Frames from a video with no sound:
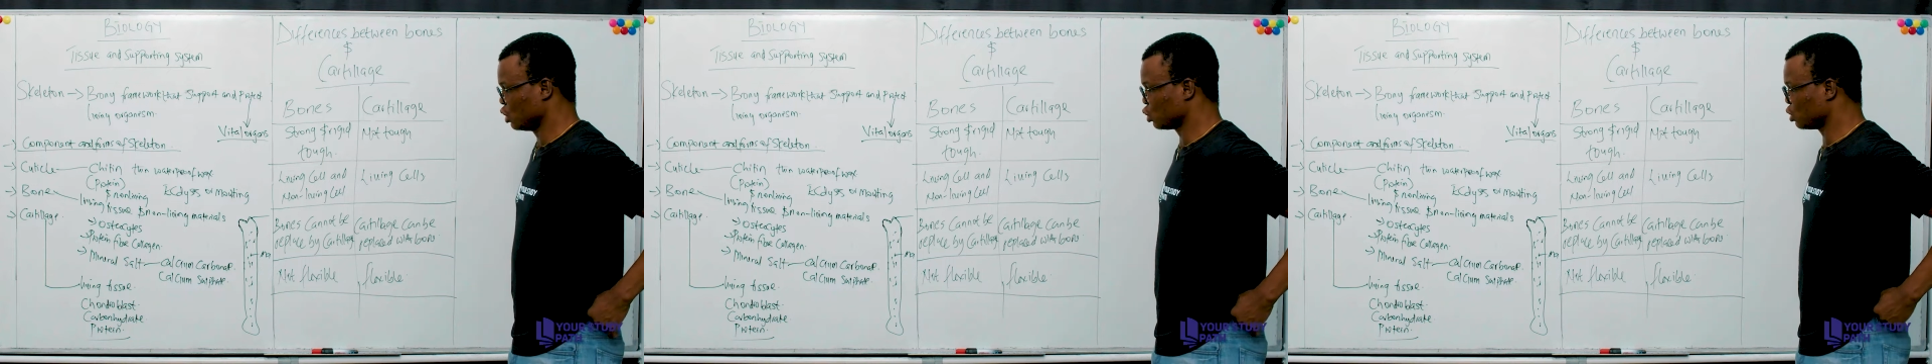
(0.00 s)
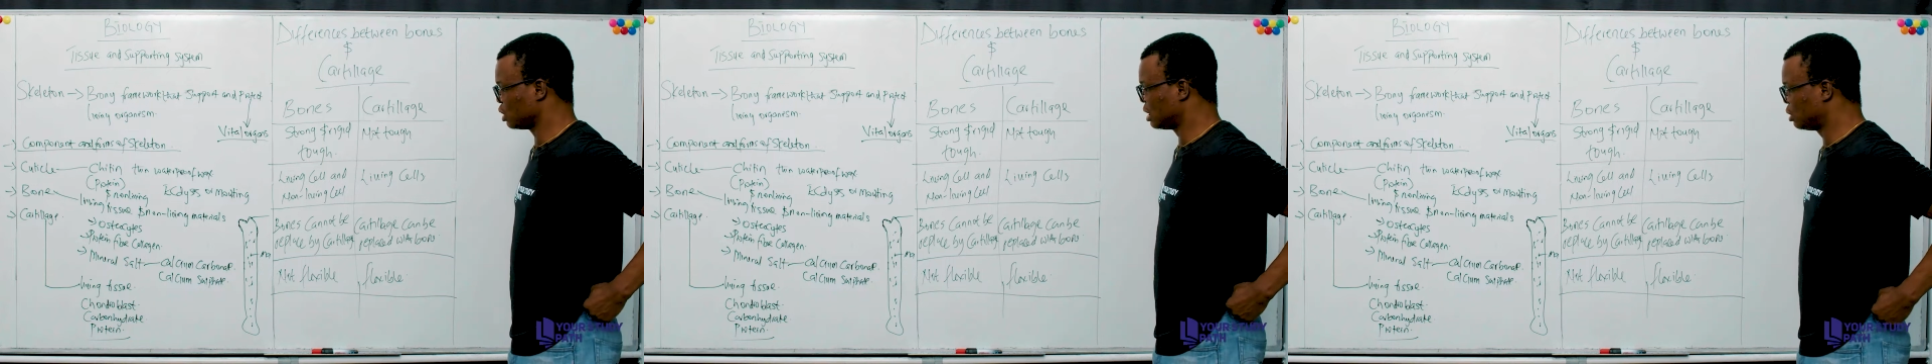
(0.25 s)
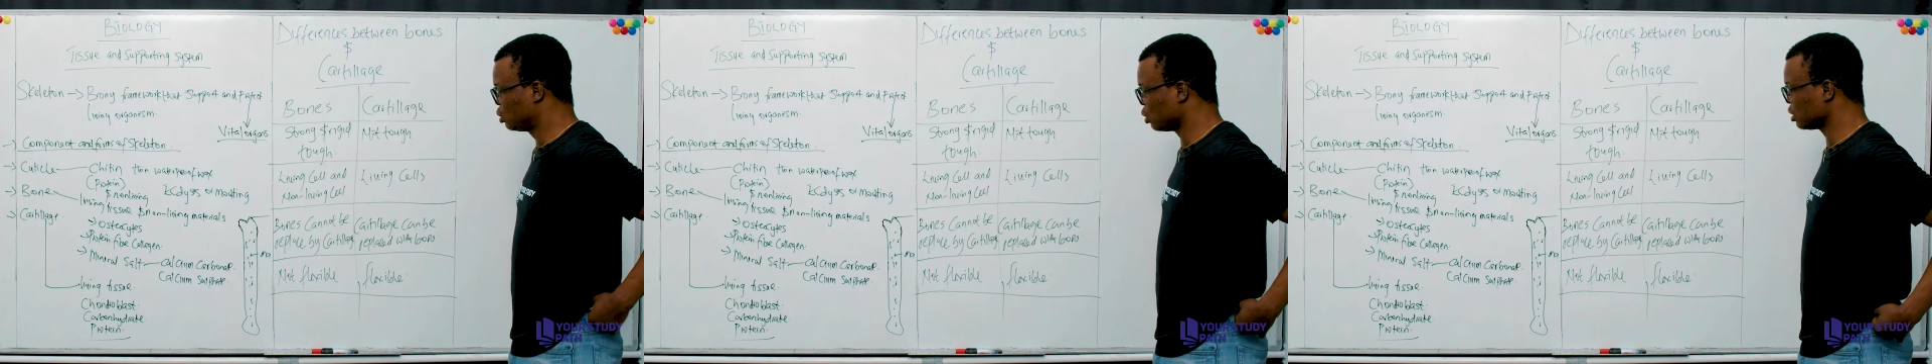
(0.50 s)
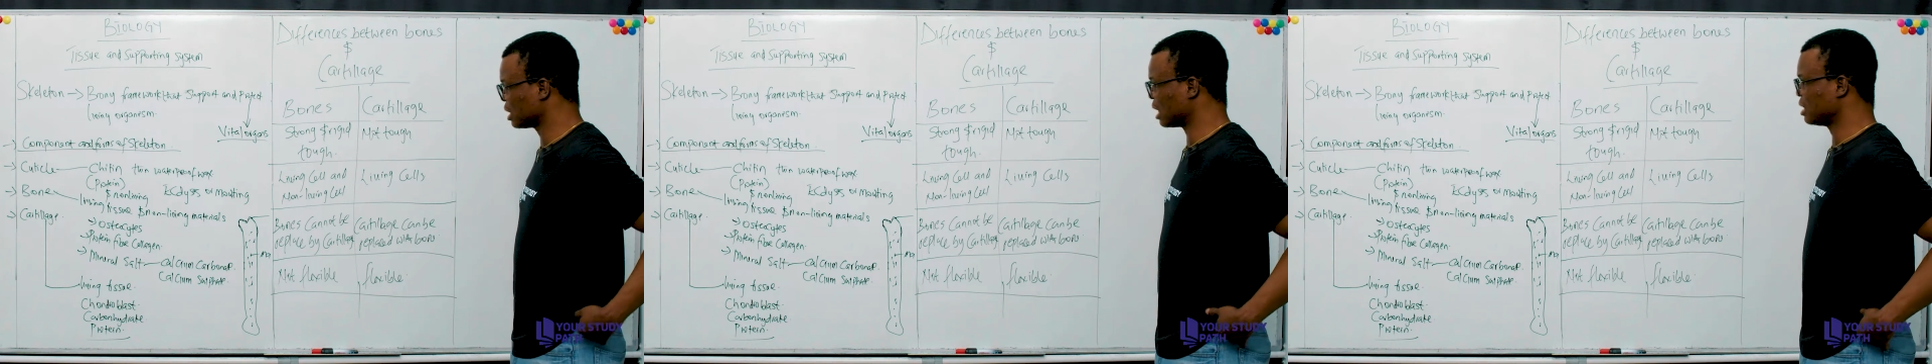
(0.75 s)
So
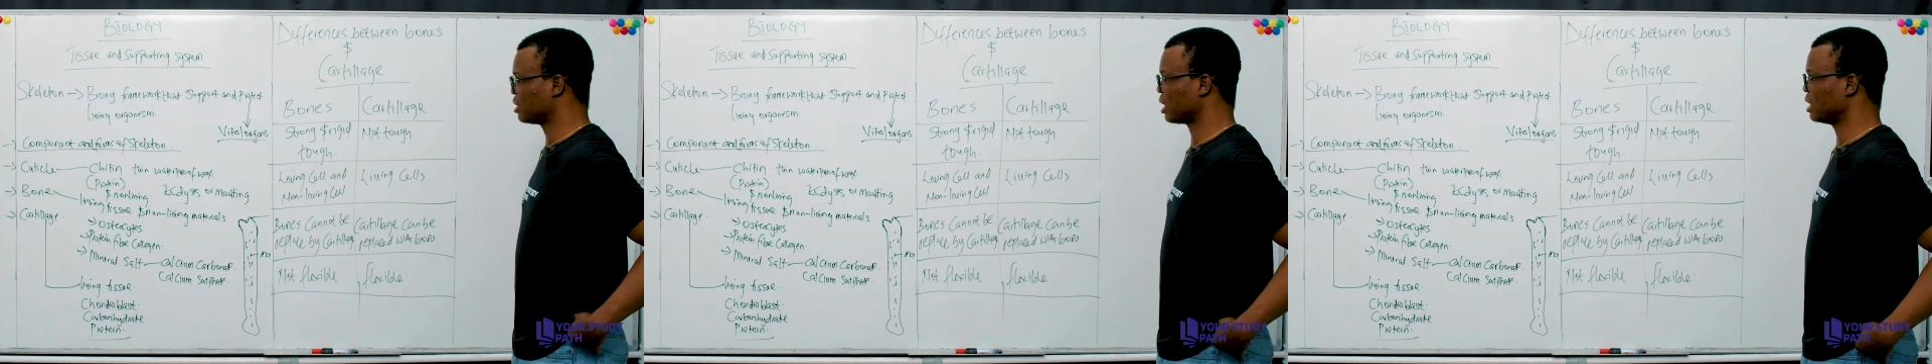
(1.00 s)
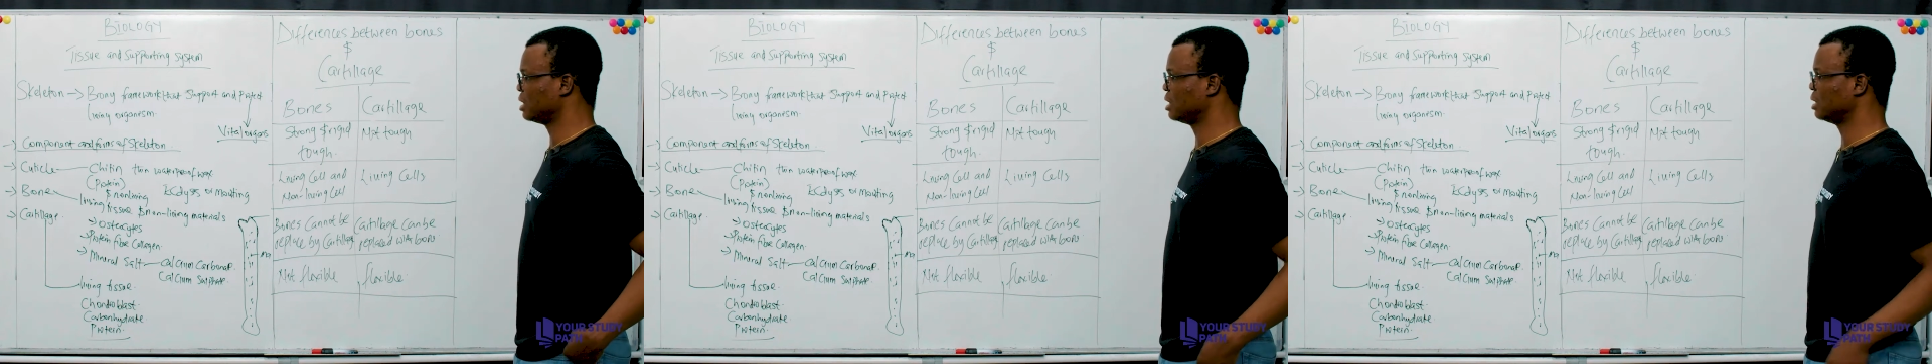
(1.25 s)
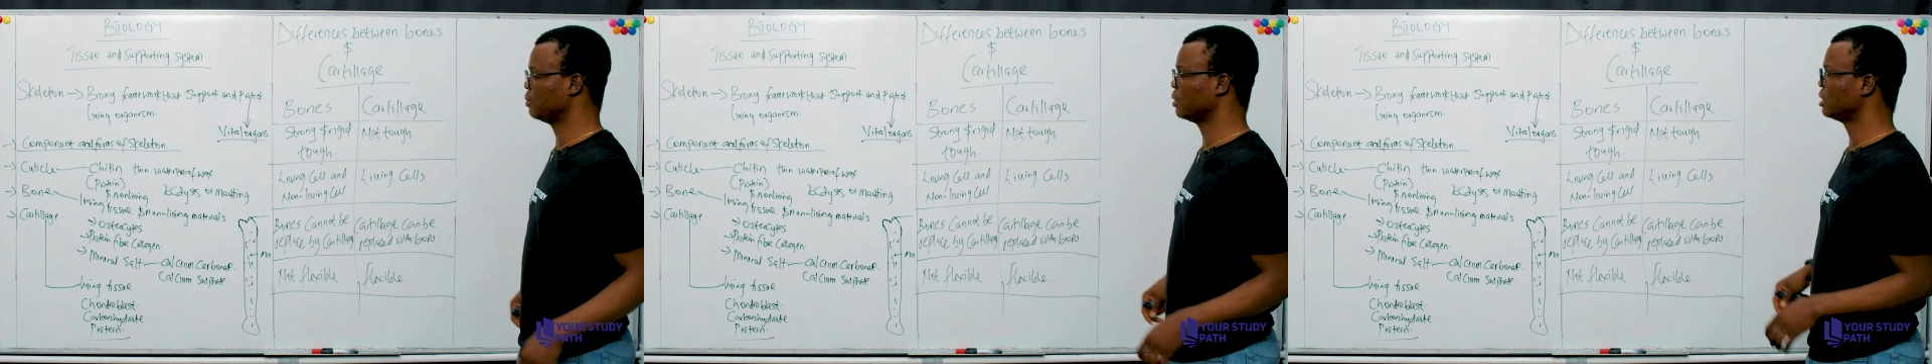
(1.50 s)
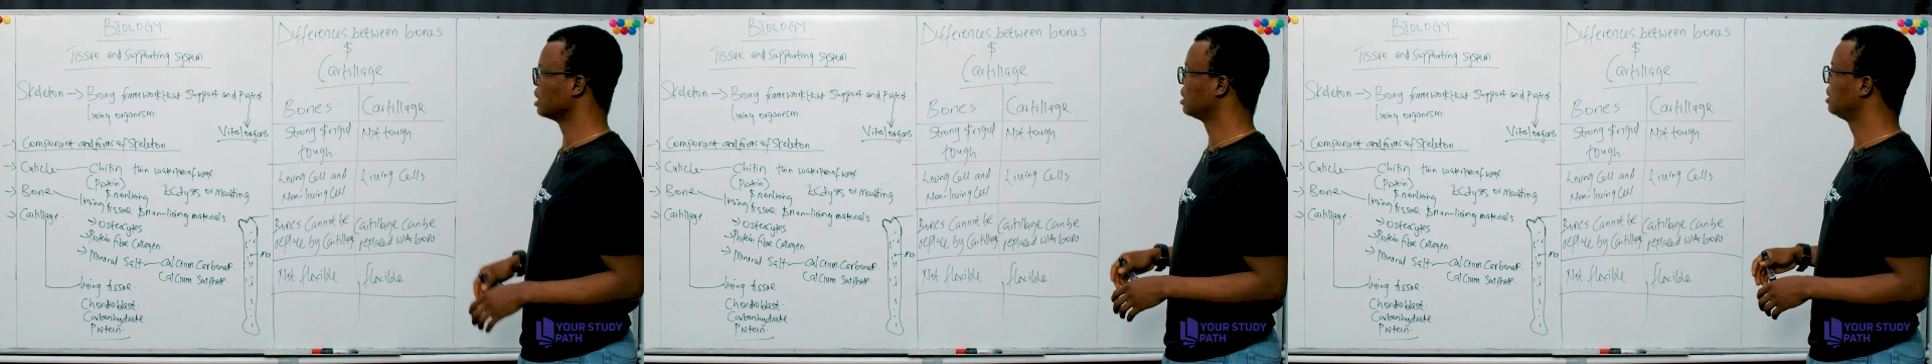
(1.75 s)
those are literally
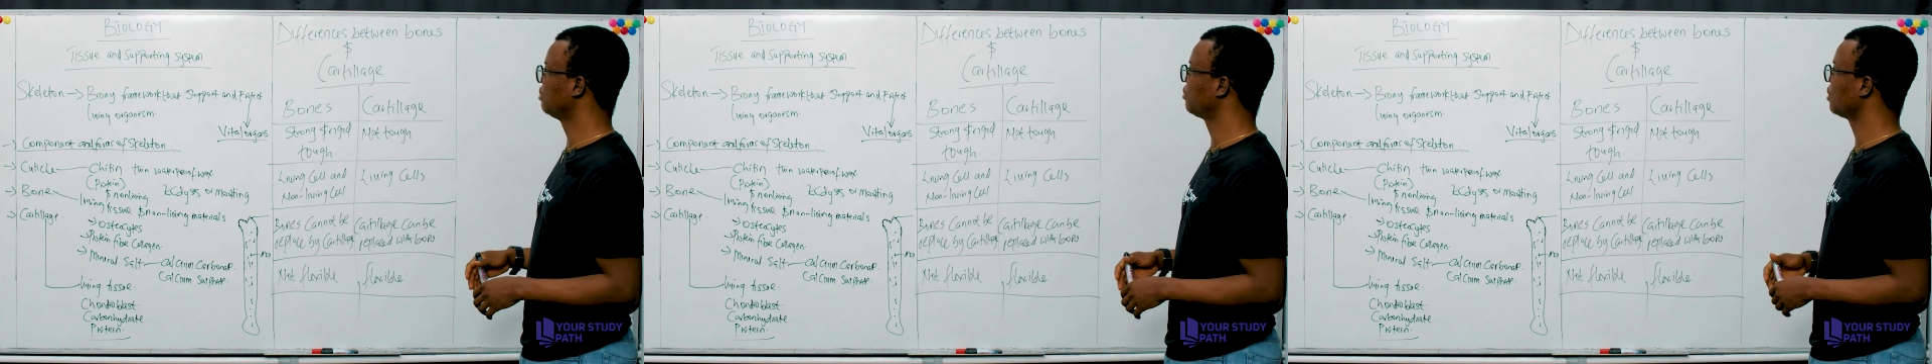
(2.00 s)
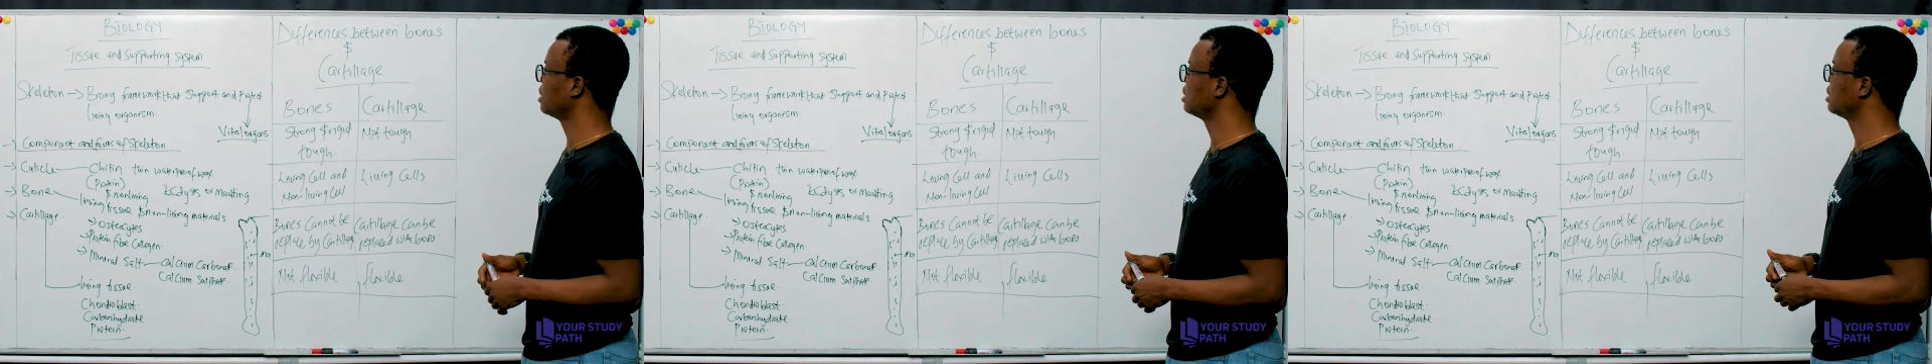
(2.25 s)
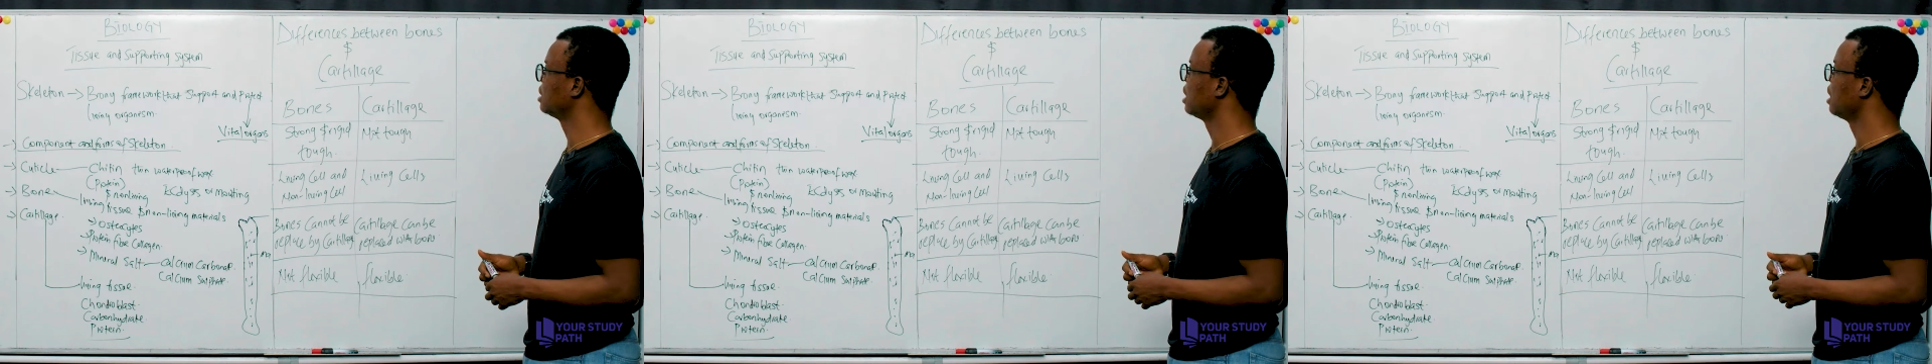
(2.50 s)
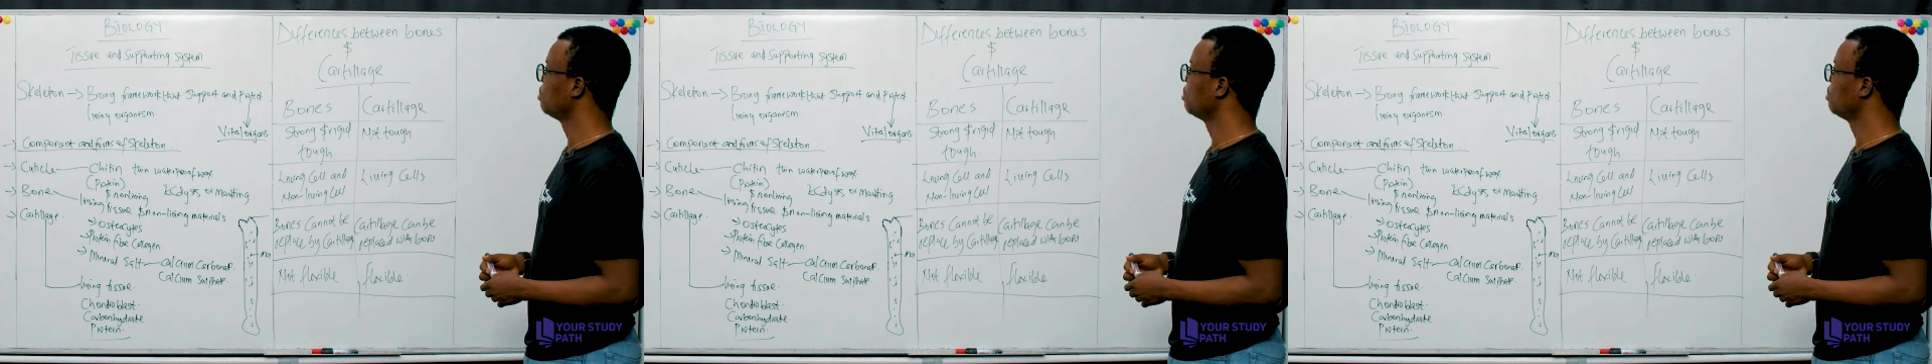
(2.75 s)
the difference